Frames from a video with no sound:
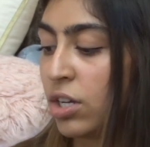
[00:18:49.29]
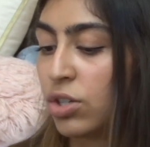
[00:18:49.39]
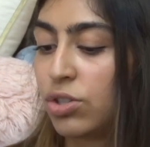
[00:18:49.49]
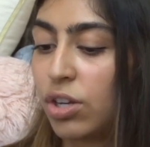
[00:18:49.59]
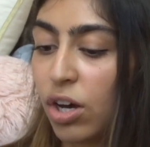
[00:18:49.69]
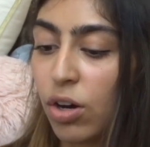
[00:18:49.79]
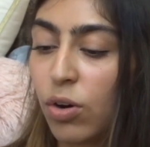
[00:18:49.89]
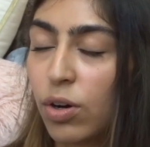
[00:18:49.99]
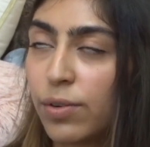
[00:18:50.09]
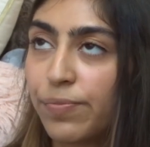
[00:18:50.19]

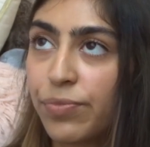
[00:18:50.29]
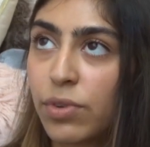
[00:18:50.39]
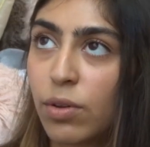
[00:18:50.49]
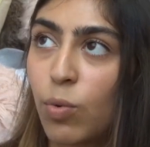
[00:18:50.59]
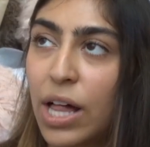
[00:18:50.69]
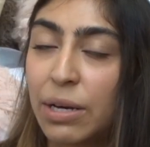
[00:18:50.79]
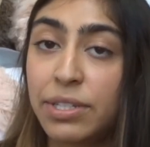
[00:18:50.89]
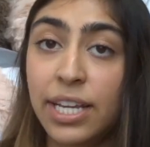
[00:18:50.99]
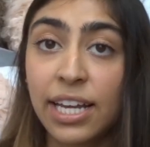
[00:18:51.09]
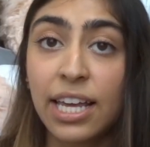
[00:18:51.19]
So while I
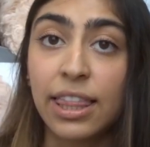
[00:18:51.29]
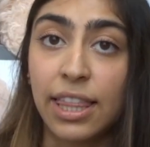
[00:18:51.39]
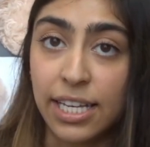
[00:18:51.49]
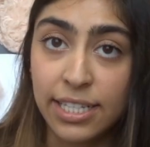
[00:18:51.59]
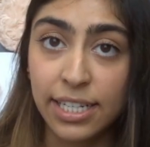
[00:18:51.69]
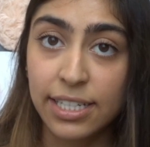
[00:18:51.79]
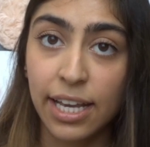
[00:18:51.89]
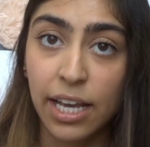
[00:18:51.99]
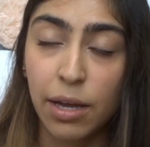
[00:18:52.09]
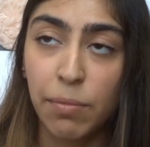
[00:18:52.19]
was taking this
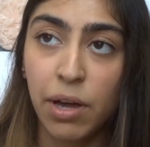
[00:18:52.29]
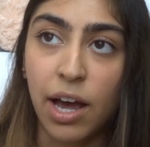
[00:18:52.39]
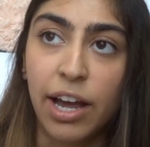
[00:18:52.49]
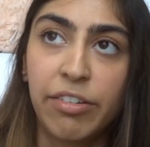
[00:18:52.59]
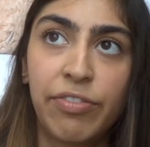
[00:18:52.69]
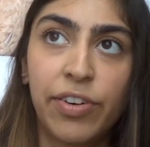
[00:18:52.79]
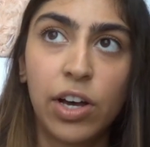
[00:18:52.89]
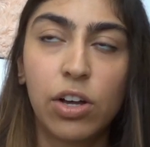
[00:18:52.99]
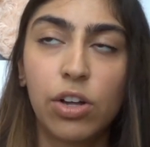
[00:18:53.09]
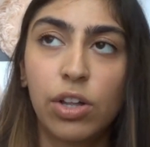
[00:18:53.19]
exam, I
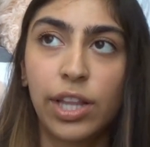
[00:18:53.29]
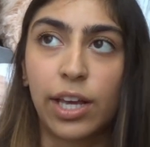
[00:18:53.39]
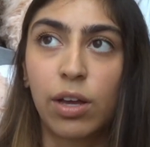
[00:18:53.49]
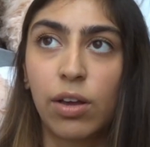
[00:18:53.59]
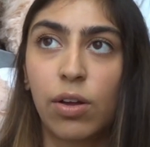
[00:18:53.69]
felt like